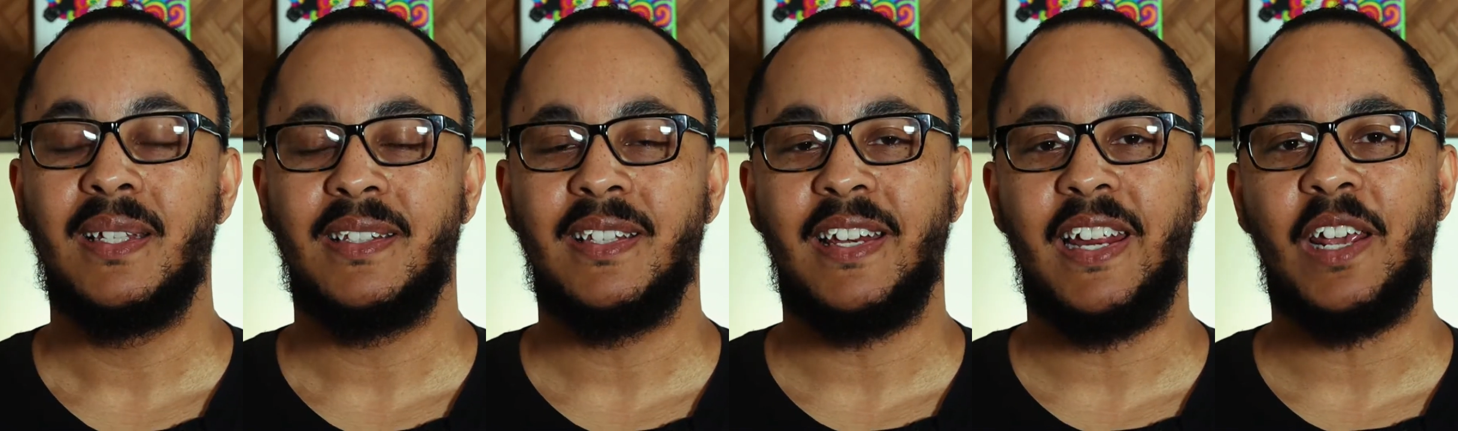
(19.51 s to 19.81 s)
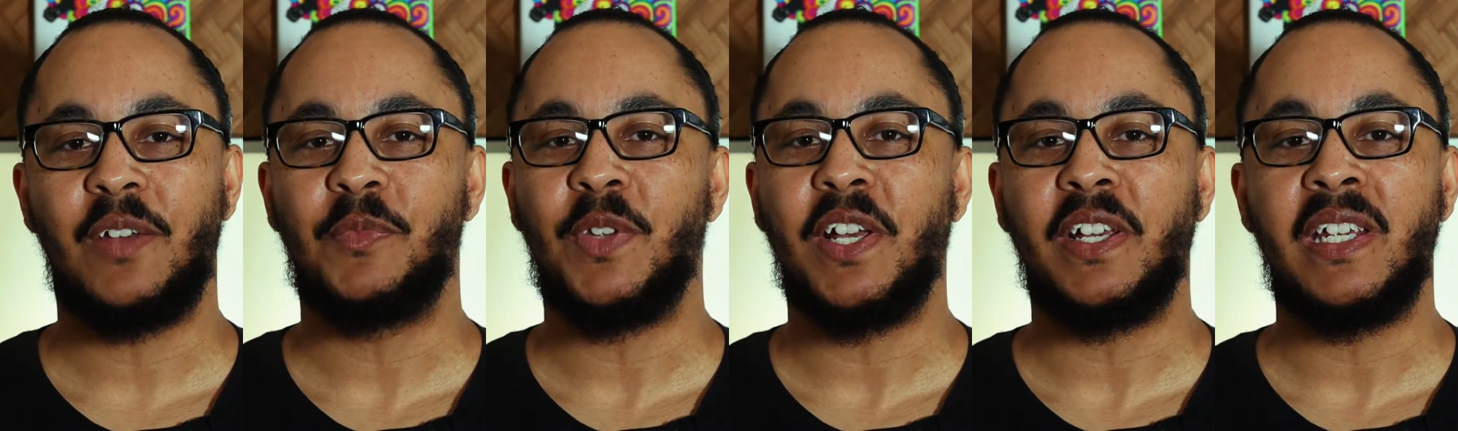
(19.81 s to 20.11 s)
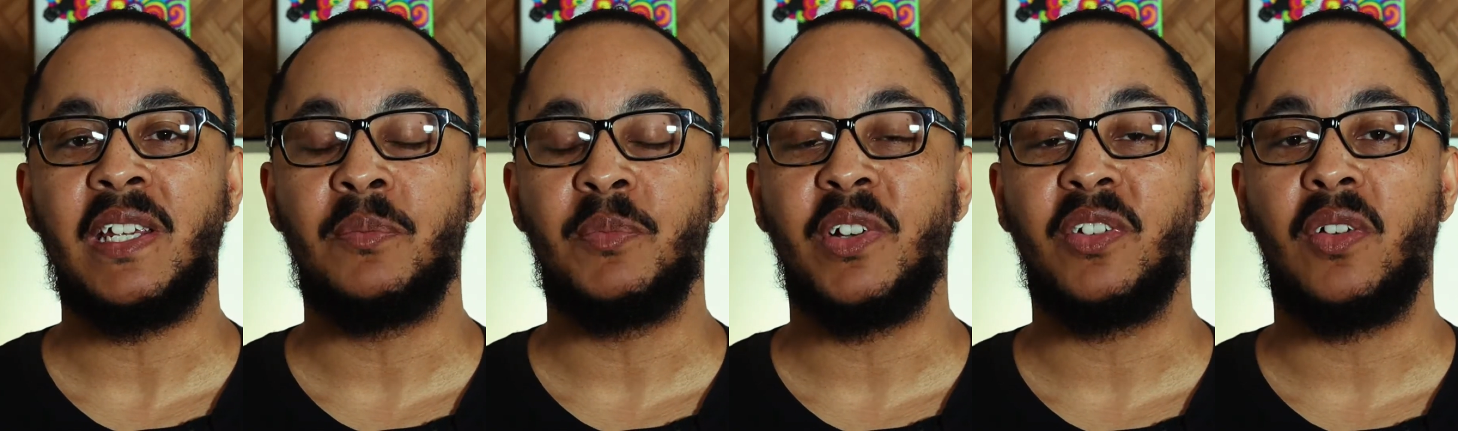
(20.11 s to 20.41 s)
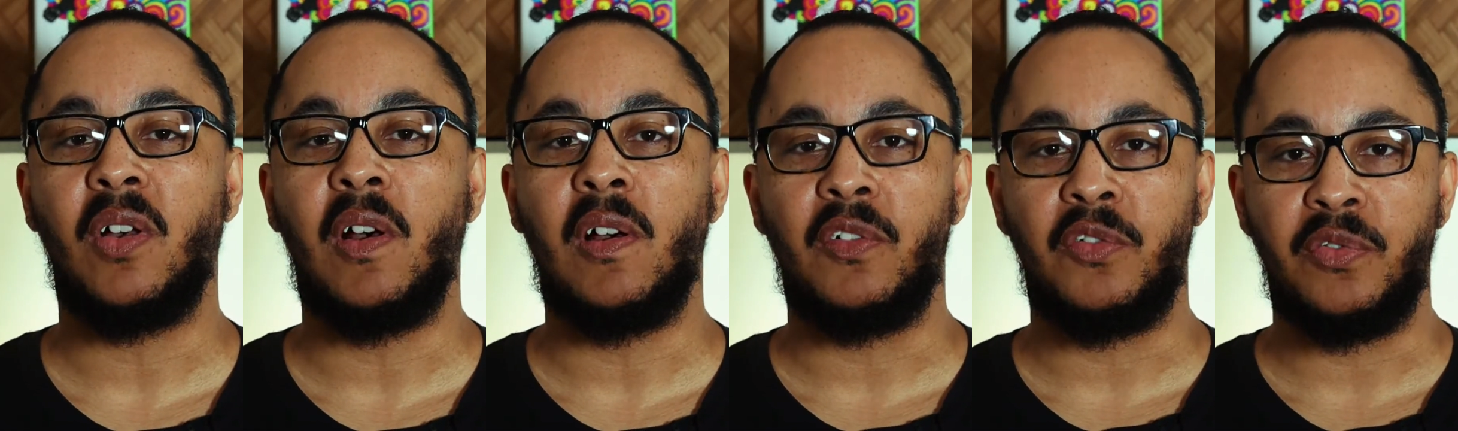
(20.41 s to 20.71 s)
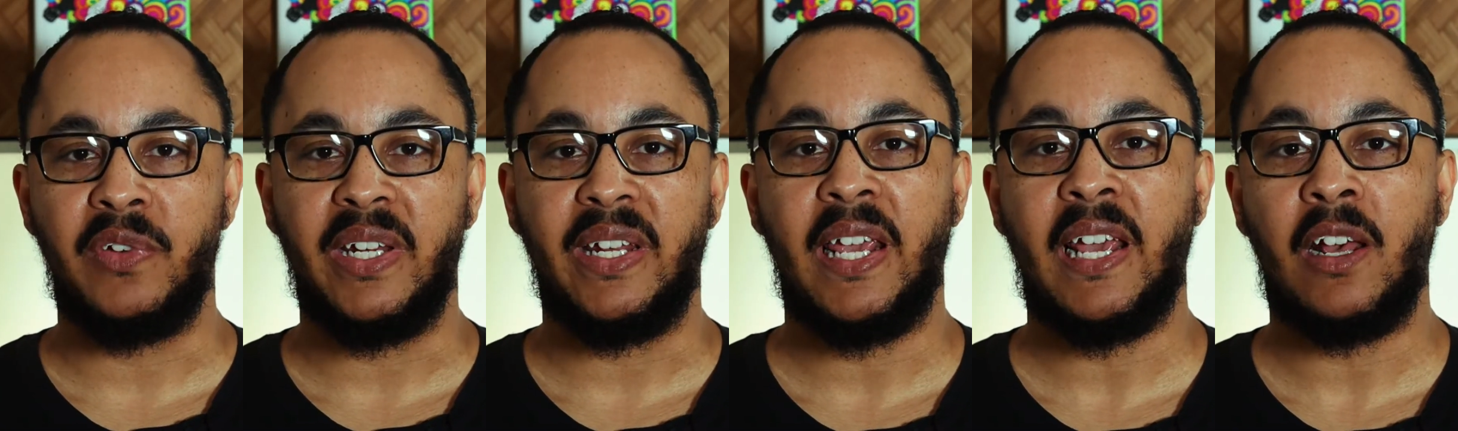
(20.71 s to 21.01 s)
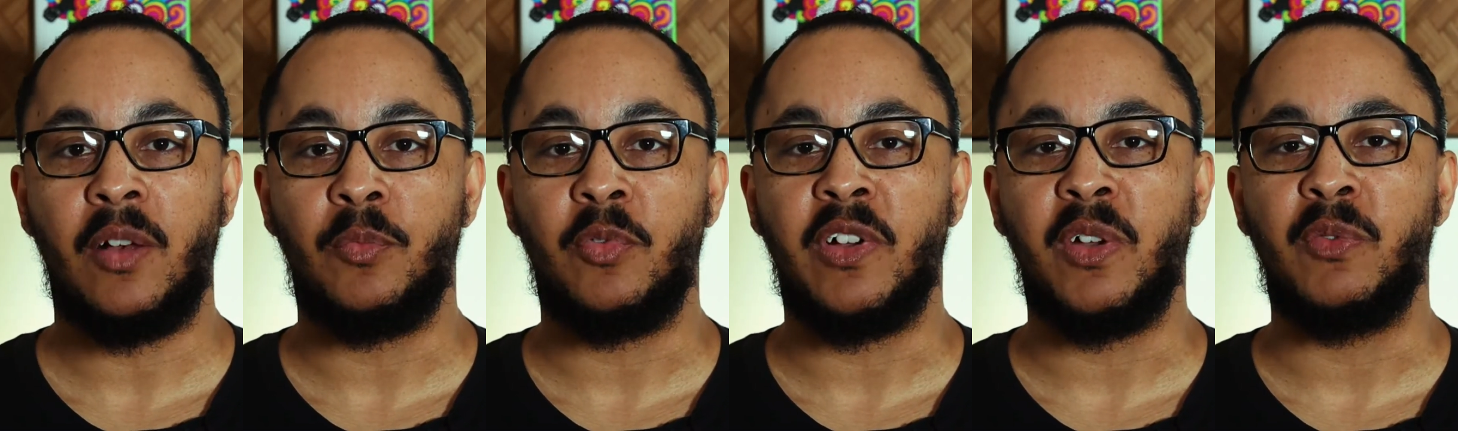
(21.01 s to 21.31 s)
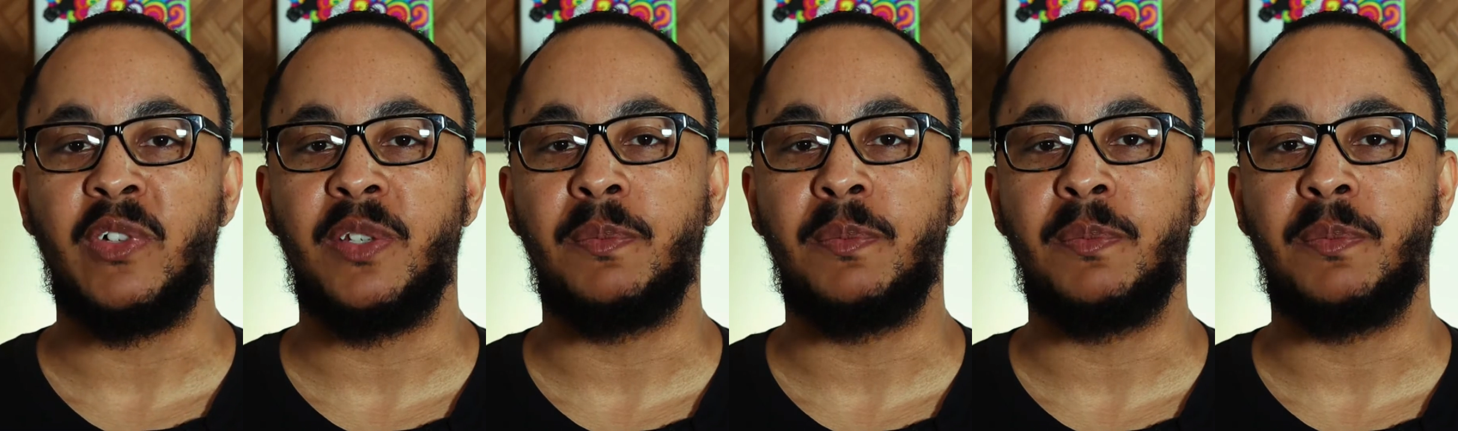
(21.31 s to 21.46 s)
Today I'm talking about Concrete Cowboy,